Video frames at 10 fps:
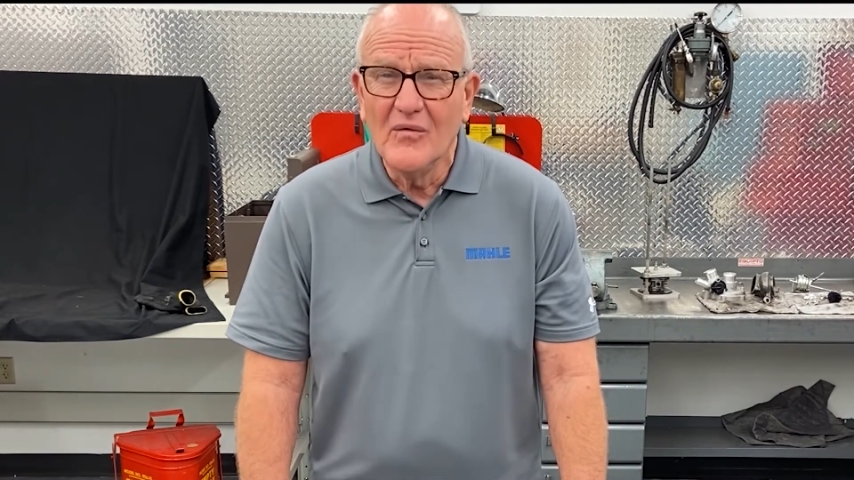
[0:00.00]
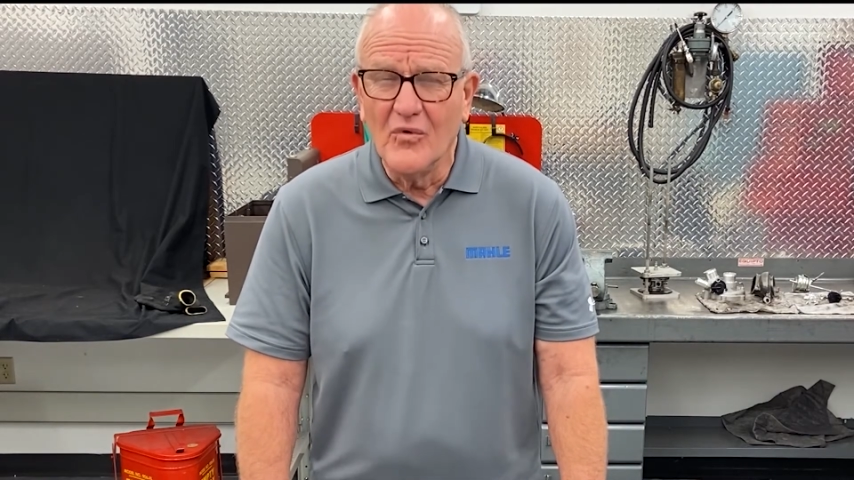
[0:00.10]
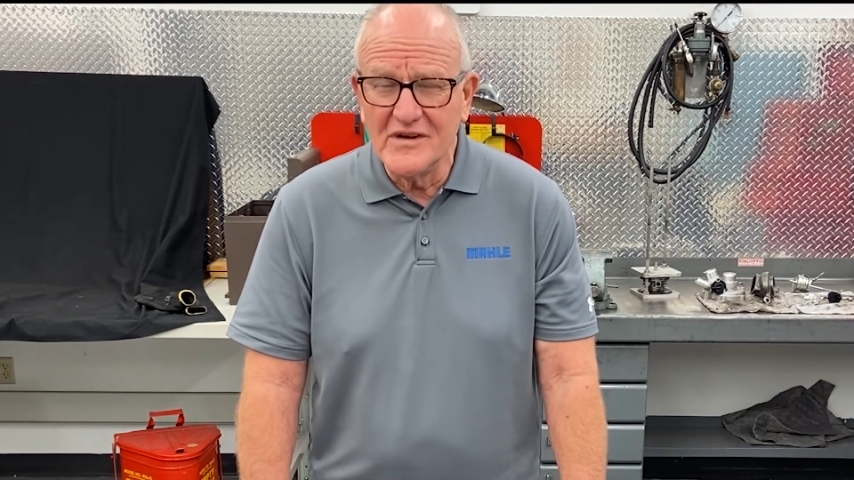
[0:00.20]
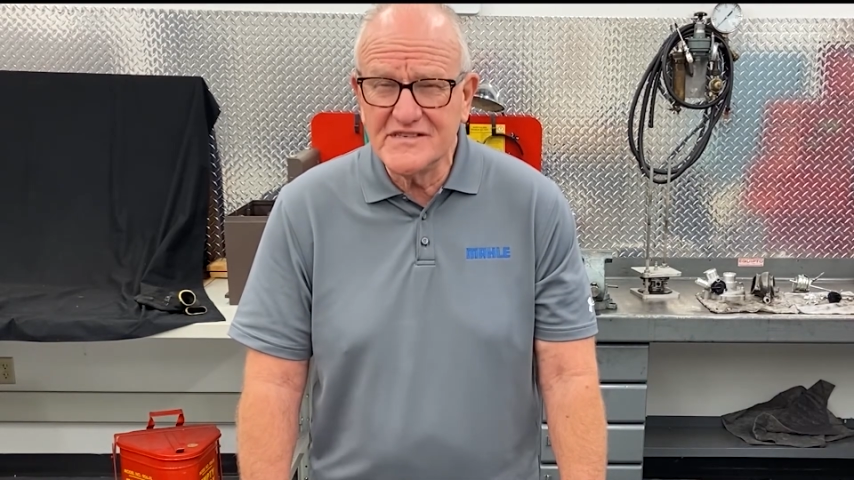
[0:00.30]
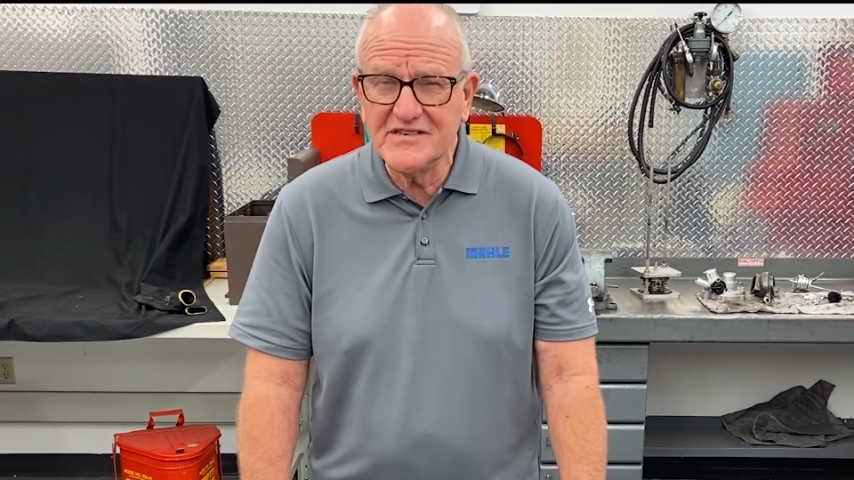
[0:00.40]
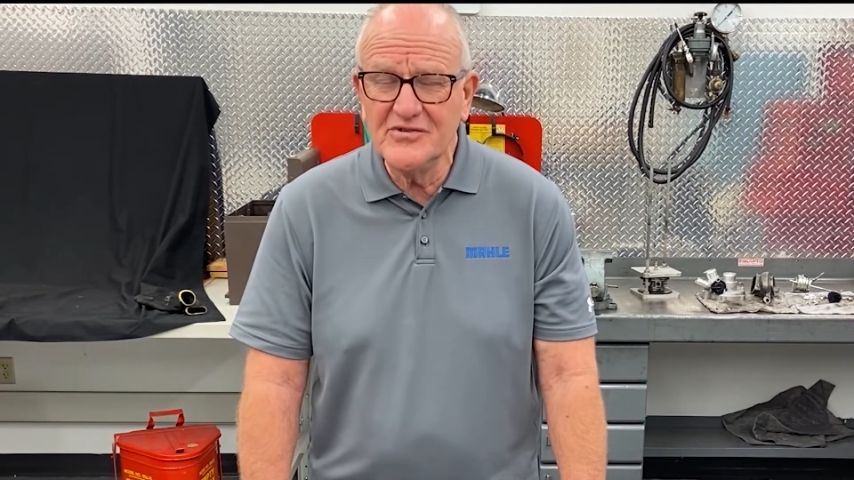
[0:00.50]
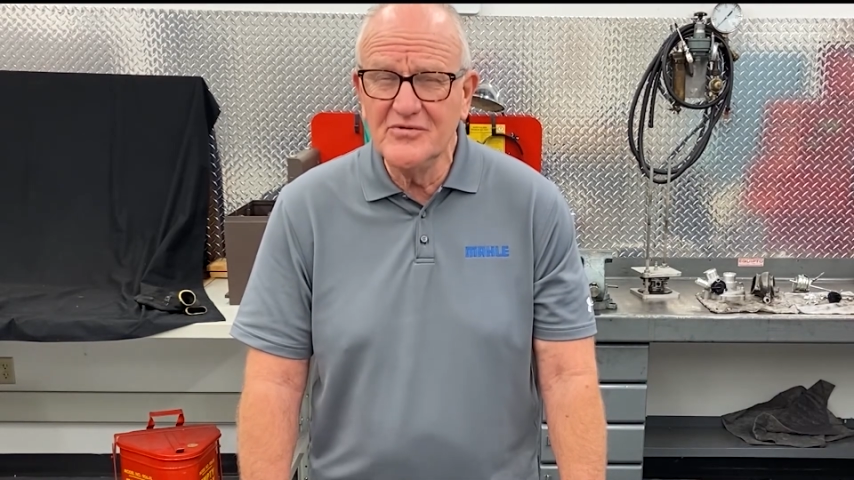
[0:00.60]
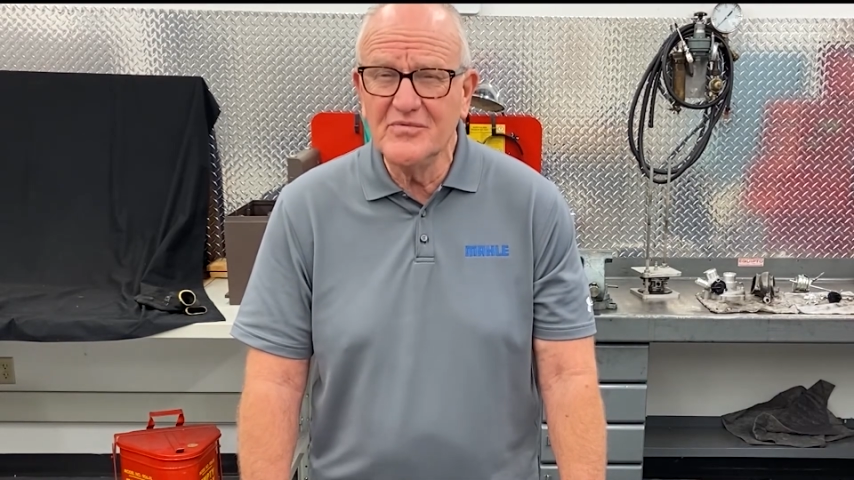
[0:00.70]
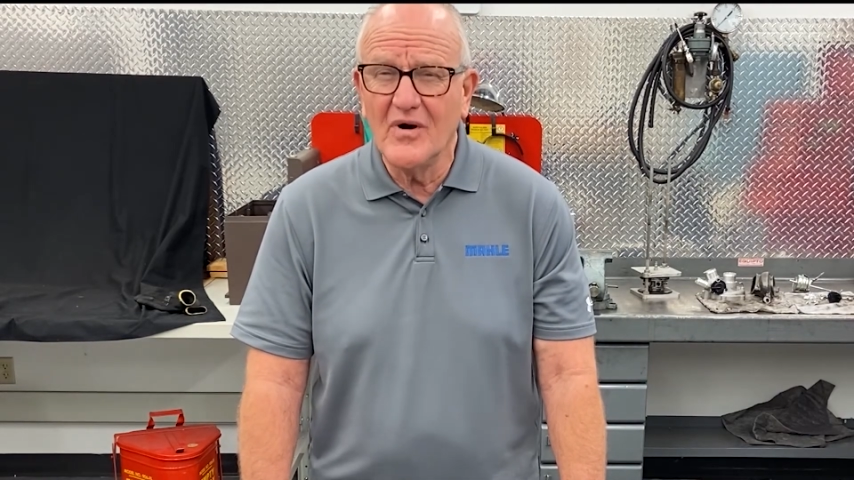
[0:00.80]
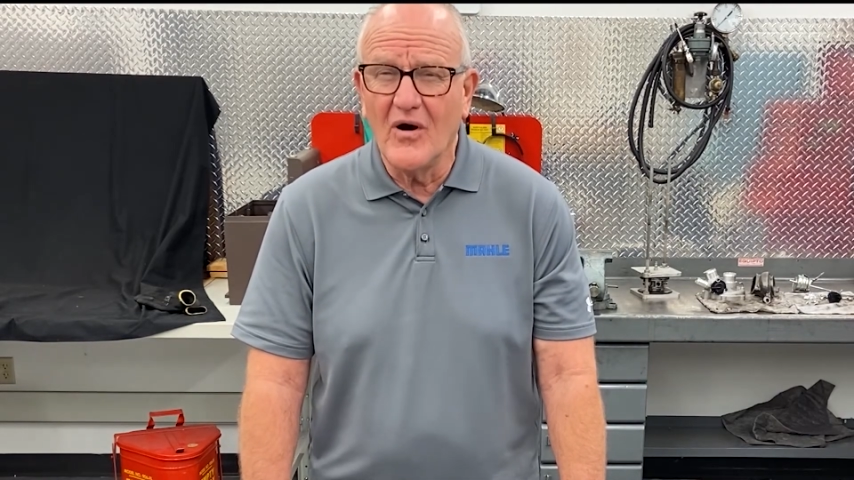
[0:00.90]
once
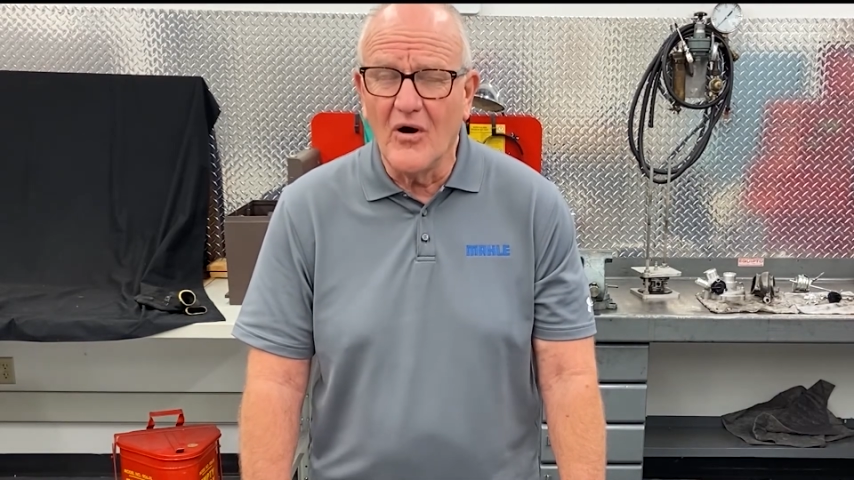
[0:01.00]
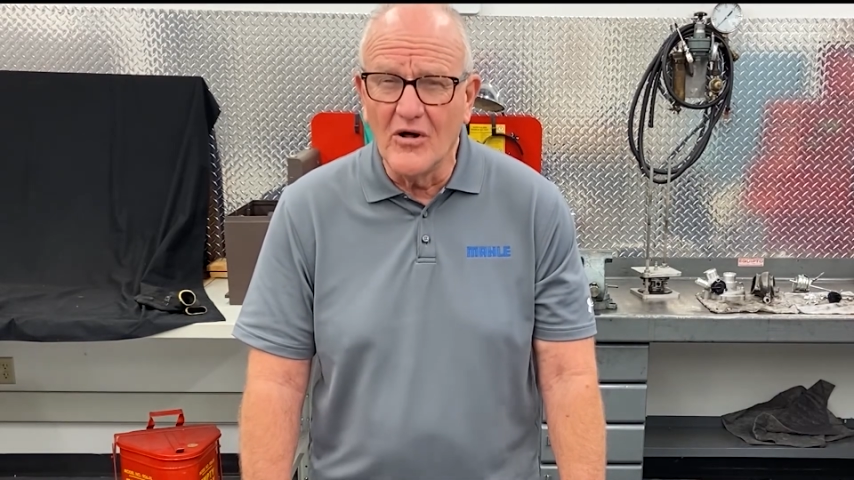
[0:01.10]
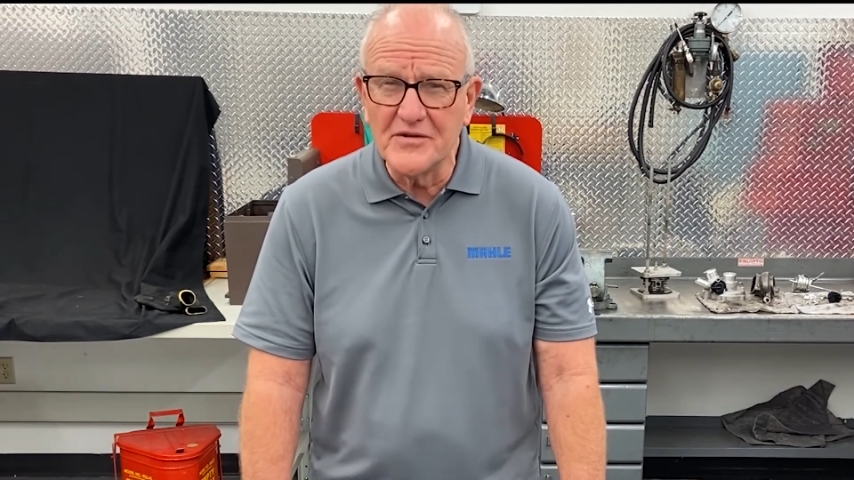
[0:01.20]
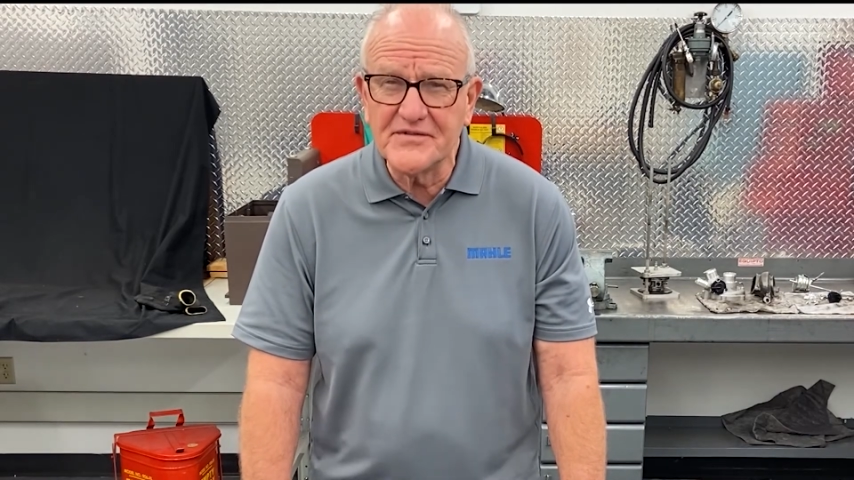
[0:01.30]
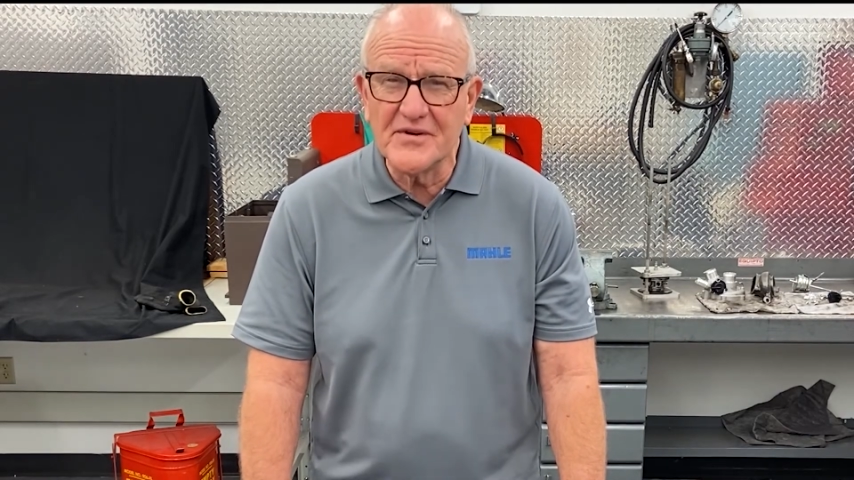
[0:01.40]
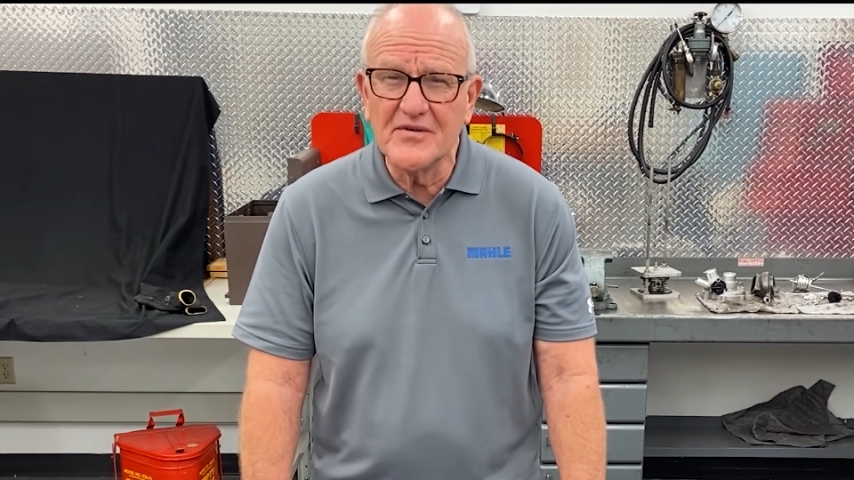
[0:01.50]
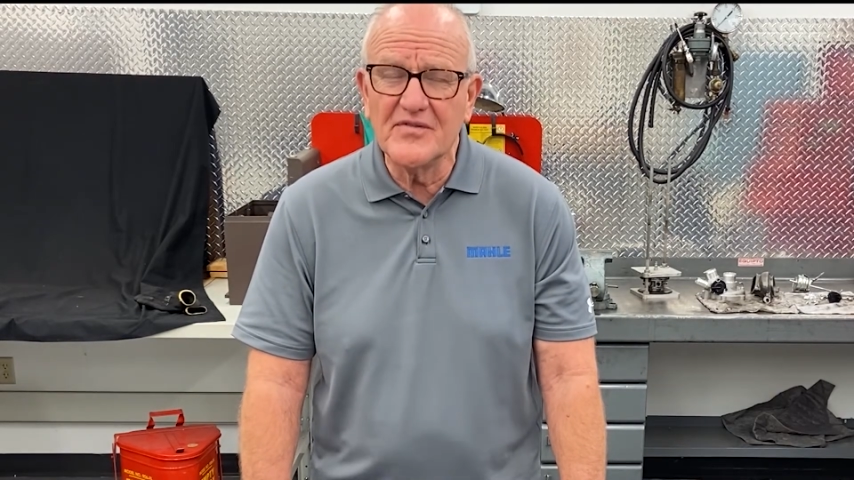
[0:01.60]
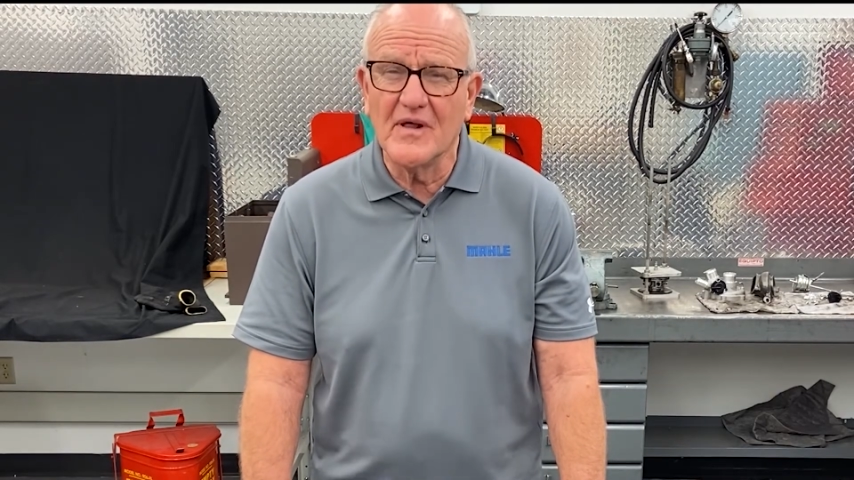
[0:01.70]
you alter